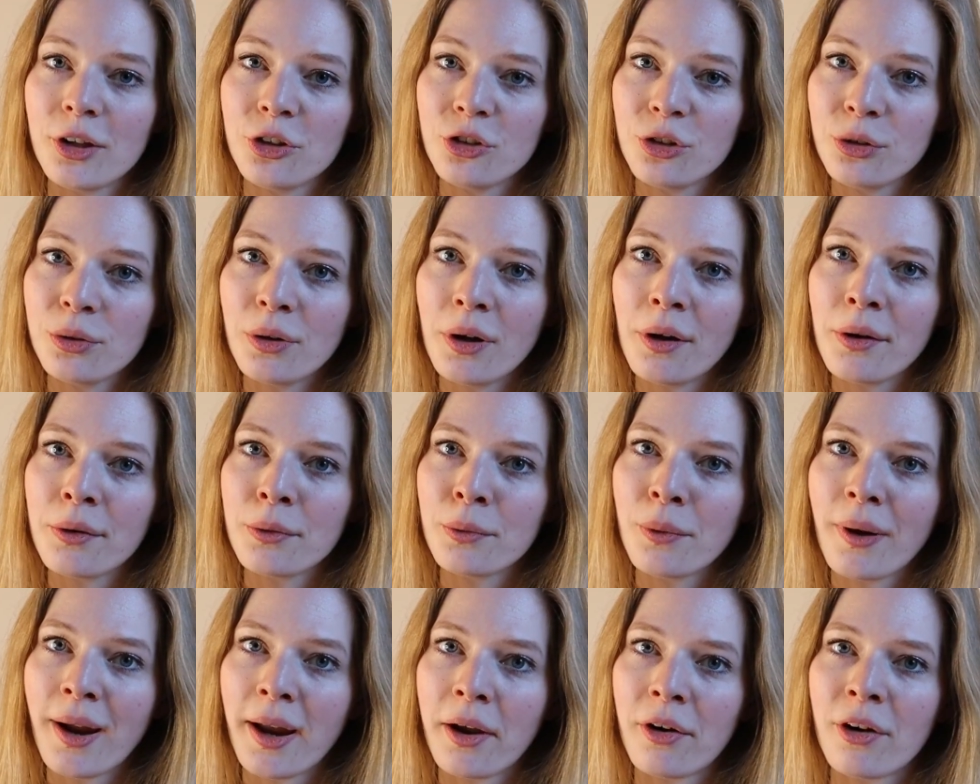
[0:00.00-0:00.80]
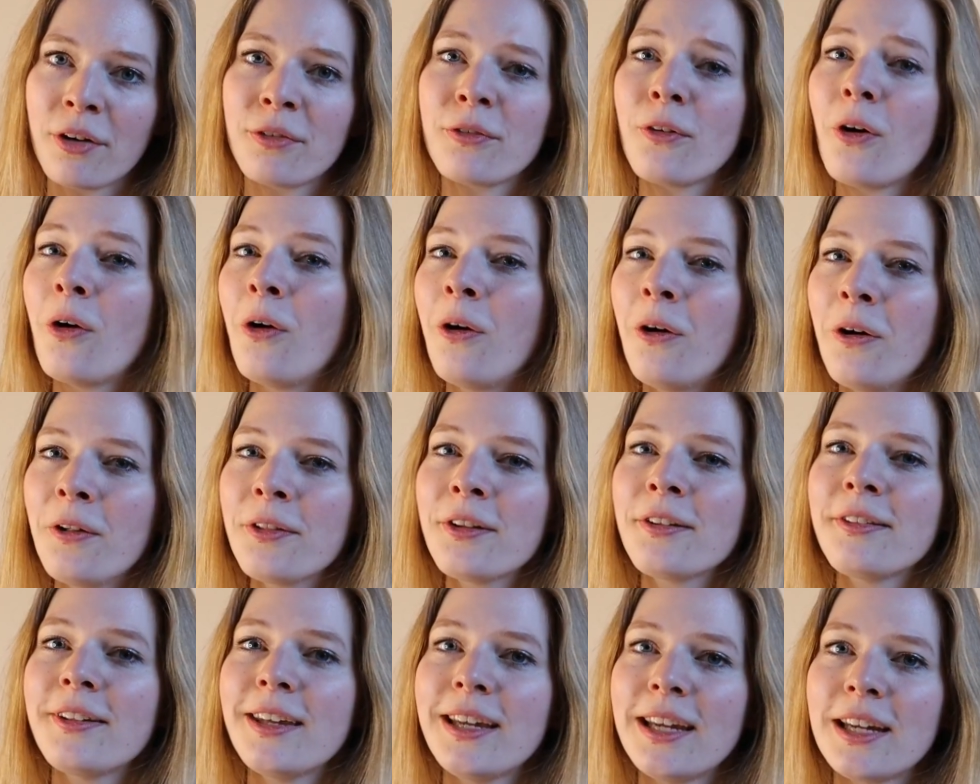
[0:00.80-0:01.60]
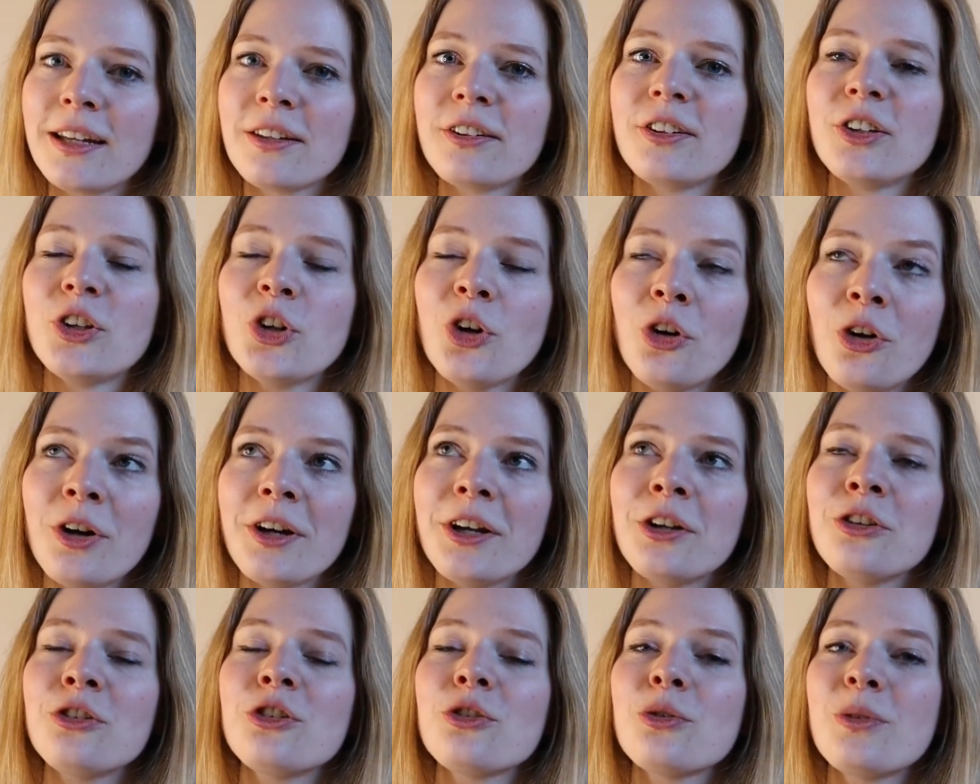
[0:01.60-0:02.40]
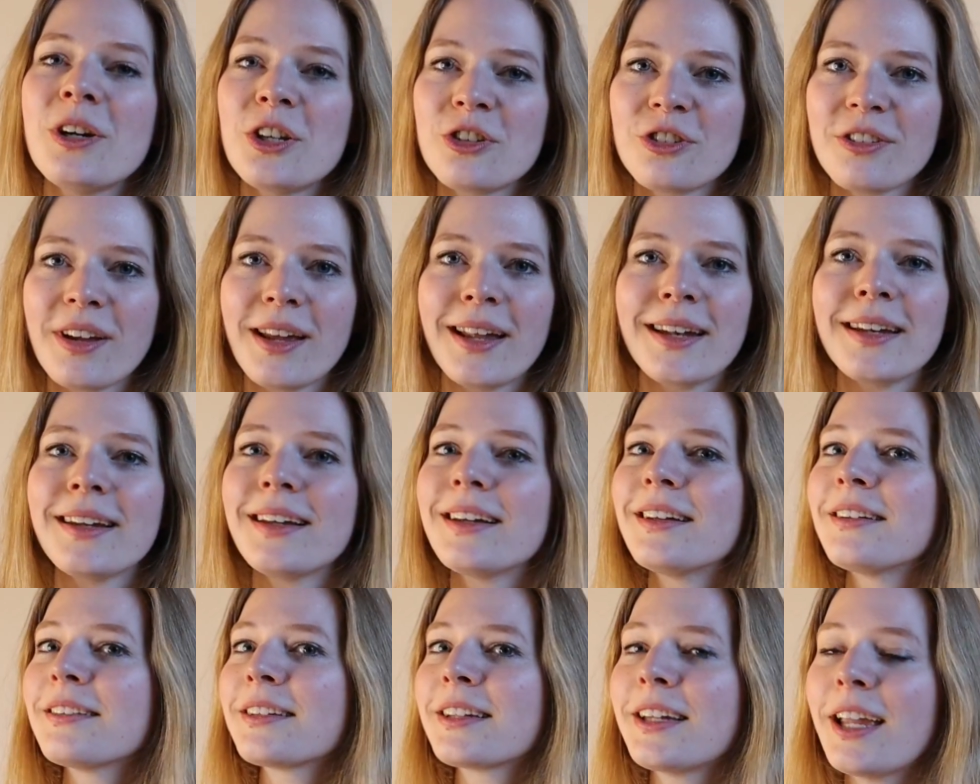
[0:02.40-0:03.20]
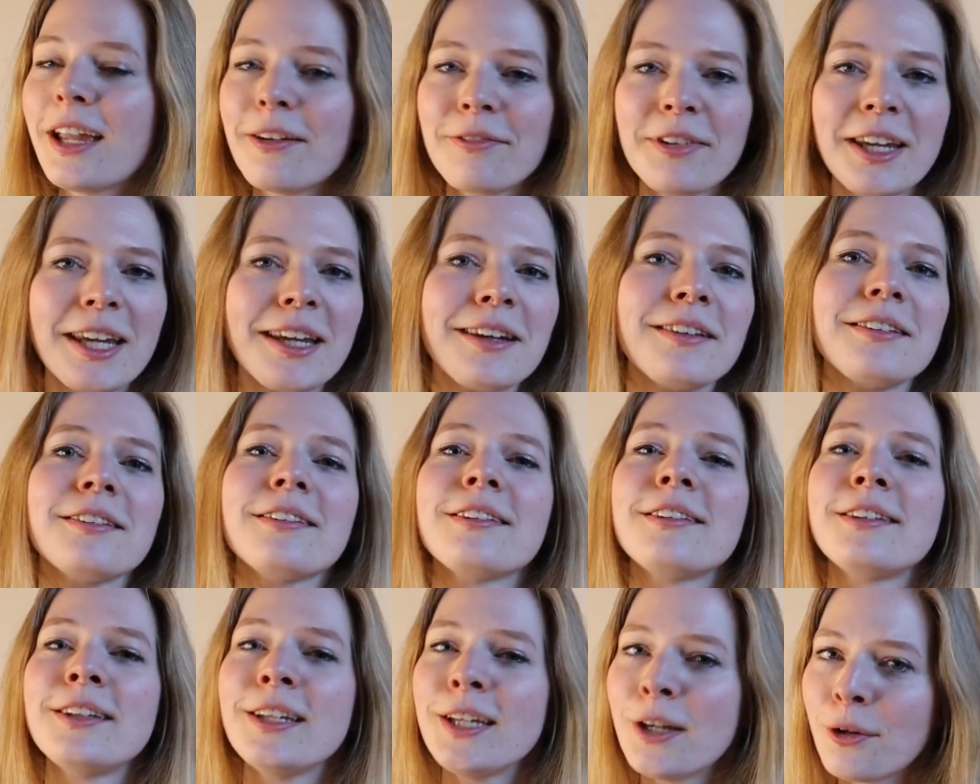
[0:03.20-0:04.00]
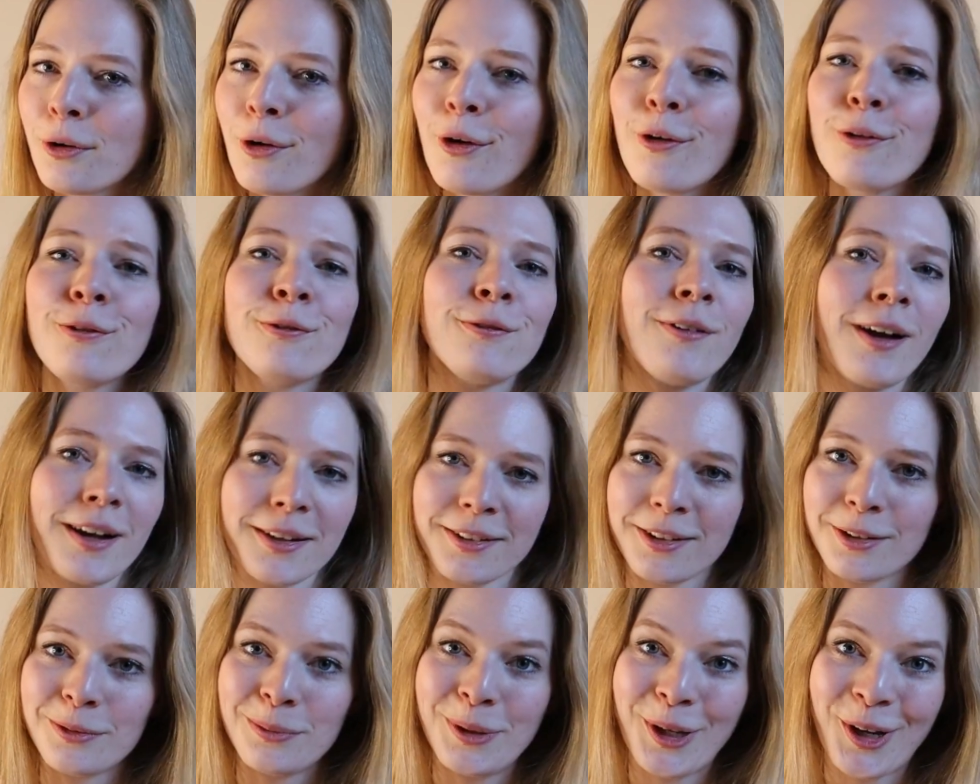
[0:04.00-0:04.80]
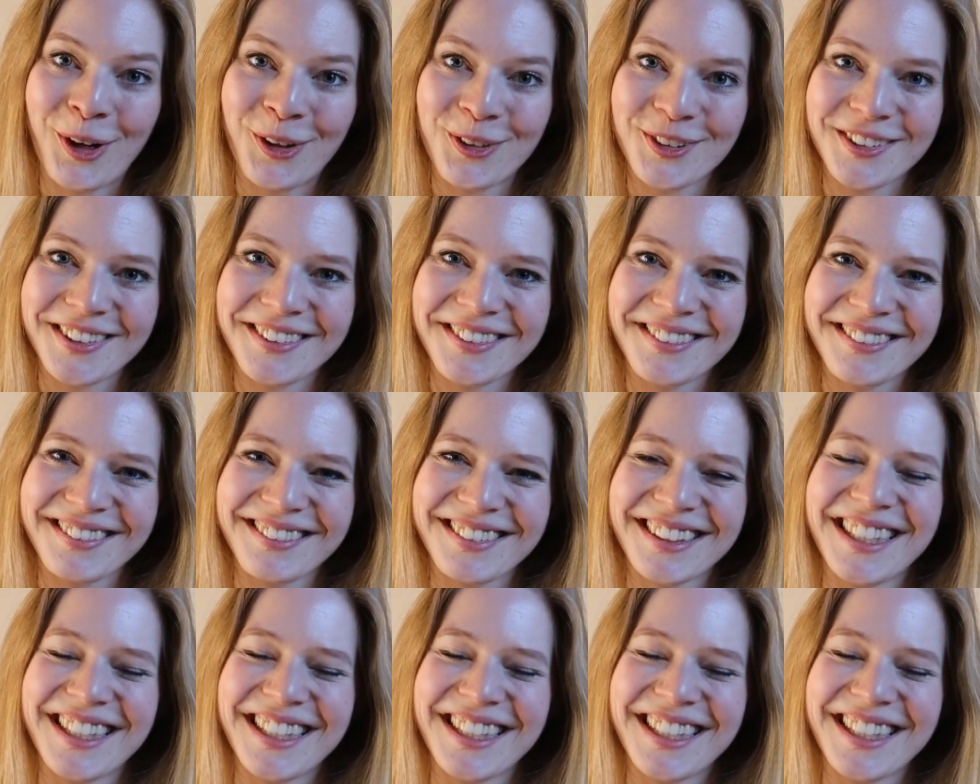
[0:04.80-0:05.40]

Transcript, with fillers: that you are aware of all the things your intuition is giving zero fucks about,